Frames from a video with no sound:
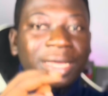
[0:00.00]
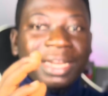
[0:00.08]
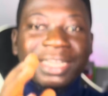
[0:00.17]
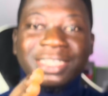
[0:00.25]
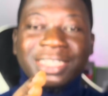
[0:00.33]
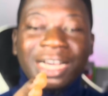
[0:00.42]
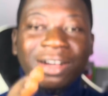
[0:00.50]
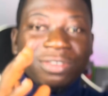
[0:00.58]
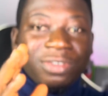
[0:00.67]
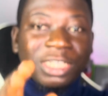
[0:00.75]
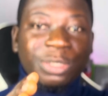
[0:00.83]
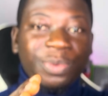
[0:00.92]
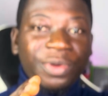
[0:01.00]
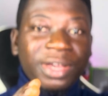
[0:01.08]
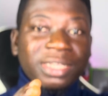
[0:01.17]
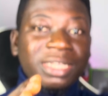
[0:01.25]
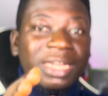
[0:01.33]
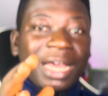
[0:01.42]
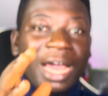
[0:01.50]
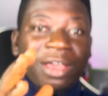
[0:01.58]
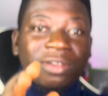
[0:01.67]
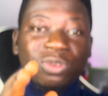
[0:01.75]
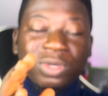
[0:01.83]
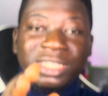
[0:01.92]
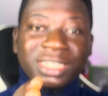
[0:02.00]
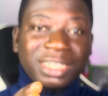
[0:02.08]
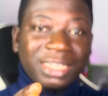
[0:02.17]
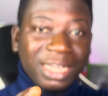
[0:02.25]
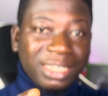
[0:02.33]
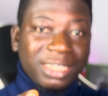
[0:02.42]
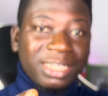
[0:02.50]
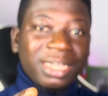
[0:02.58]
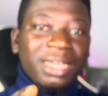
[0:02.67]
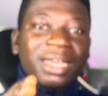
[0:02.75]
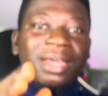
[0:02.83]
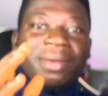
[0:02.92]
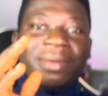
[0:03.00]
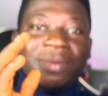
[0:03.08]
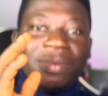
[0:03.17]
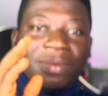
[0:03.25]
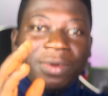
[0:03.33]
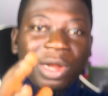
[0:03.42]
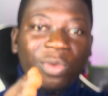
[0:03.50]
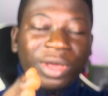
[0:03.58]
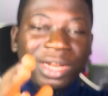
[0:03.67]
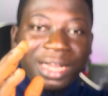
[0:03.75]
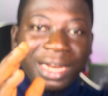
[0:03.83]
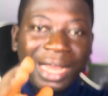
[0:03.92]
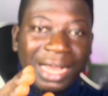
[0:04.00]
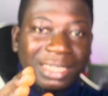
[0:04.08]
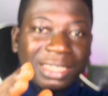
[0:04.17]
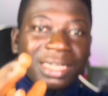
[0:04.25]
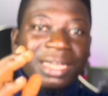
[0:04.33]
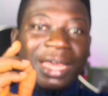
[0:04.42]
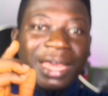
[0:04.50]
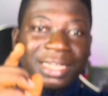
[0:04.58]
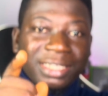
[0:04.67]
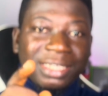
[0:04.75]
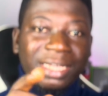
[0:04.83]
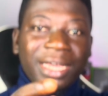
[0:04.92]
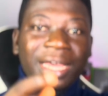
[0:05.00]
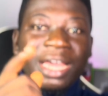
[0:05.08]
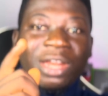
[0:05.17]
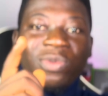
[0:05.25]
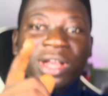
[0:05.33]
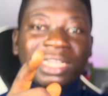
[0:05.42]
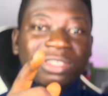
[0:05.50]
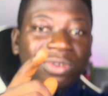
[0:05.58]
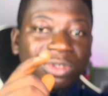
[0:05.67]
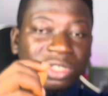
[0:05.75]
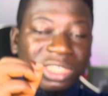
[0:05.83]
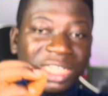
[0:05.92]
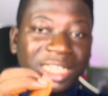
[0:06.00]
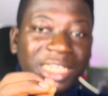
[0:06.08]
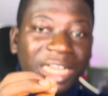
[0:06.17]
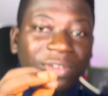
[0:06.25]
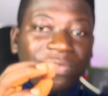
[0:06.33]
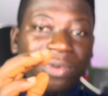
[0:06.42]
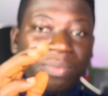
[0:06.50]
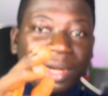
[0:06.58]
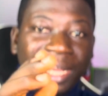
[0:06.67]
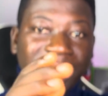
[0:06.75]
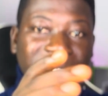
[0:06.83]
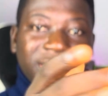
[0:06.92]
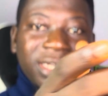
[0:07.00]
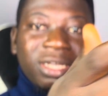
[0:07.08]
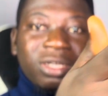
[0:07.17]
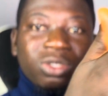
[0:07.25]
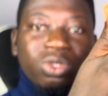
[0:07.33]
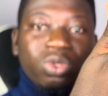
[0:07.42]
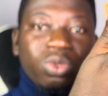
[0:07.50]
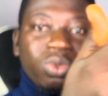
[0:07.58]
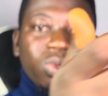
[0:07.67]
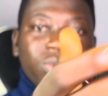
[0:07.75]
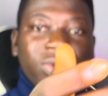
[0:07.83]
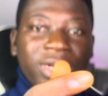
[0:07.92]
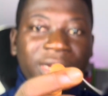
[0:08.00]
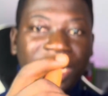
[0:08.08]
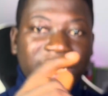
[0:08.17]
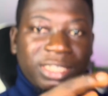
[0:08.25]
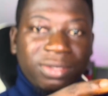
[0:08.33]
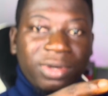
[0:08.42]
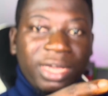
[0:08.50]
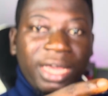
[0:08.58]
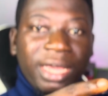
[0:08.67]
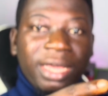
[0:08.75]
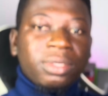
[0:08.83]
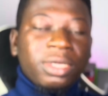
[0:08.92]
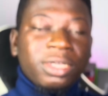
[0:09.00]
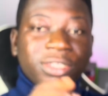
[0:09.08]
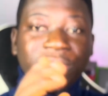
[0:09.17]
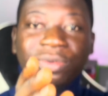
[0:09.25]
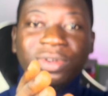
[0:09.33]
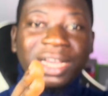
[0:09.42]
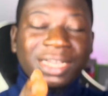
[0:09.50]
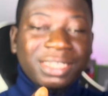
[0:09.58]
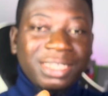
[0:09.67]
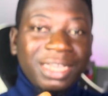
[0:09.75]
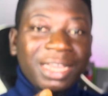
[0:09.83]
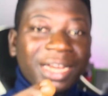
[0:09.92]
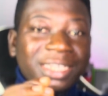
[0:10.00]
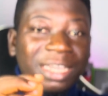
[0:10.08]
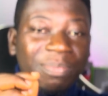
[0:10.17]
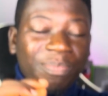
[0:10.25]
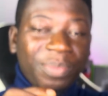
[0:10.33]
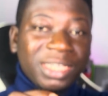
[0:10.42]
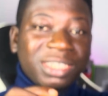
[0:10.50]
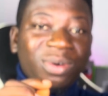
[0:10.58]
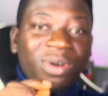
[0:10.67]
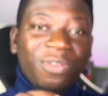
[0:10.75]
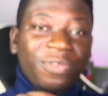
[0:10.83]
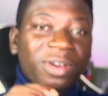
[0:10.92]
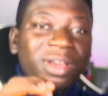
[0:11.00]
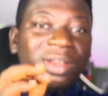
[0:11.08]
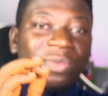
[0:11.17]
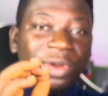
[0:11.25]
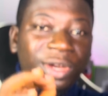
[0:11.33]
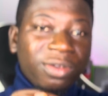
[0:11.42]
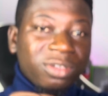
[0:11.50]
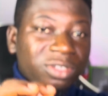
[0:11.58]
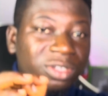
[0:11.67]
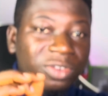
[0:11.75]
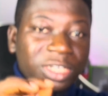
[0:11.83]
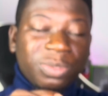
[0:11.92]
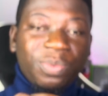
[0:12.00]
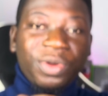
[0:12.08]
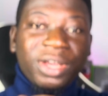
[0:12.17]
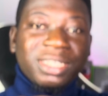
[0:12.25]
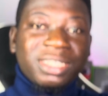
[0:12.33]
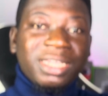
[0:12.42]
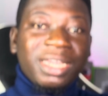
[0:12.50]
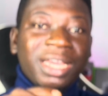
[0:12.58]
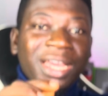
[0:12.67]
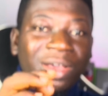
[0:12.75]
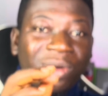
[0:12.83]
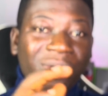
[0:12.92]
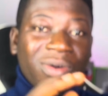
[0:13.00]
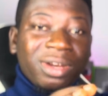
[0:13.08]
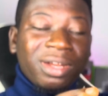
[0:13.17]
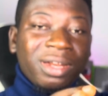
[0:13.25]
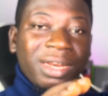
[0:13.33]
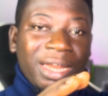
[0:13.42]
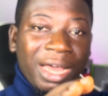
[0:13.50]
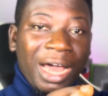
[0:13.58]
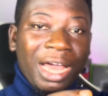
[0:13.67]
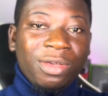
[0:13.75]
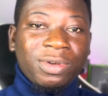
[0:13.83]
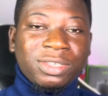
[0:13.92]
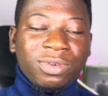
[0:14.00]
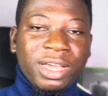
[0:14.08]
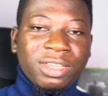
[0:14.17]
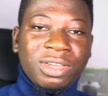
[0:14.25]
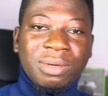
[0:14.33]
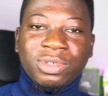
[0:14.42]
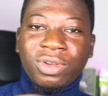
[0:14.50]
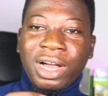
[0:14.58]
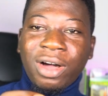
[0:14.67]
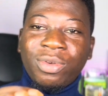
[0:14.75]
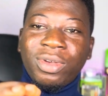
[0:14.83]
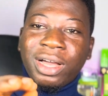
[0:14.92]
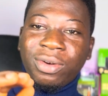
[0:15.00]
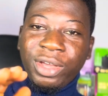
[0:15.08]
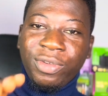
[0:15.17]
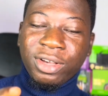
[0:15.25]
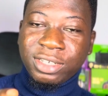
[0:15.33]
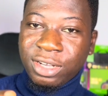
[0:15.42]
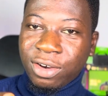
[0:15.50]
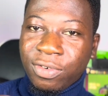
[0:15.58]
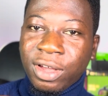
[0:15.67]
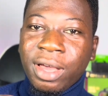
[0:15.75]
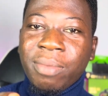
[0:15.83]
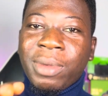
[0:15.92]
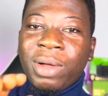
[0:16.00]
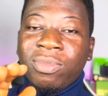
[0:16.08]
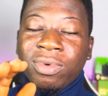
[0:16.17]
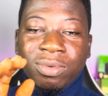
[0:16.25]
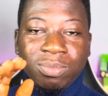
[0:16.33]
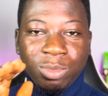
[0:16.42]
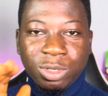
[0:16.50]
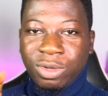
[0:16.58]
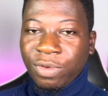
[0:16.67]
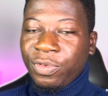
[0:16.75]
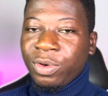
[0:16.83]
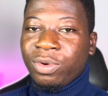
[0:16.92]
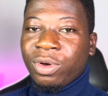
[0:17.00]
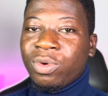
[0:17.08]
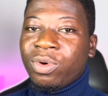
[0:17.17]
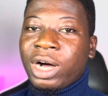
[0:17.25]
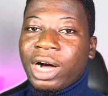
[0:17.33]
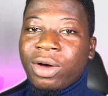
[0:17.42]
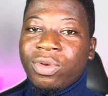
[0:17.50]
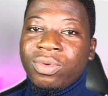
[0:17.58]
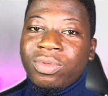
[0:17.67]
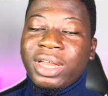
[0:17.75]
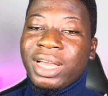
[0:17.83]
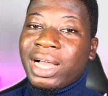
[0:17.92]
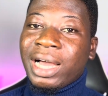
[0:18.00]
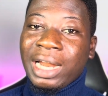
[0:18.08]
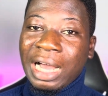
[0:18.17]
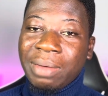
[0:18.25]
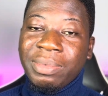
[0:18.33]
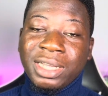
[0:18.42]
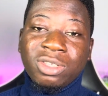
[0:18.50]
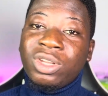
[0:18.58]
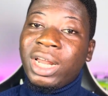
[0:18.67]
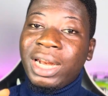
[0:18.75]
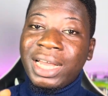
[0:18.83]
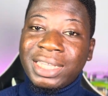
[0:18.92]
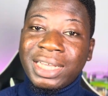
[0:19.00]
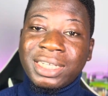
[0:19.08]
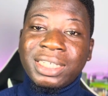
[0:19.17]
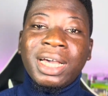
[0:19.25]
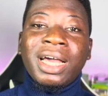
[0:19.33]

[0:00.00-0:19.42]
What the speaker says: this is how transparent the iOS 26 liquid glass is, and we are just going to change it from this to this. Okay, so you can see there is a bit of reduced transparency on the iOS. Okay, so let me show you how you can do it yourself, but most of you don't know how they can update to the latest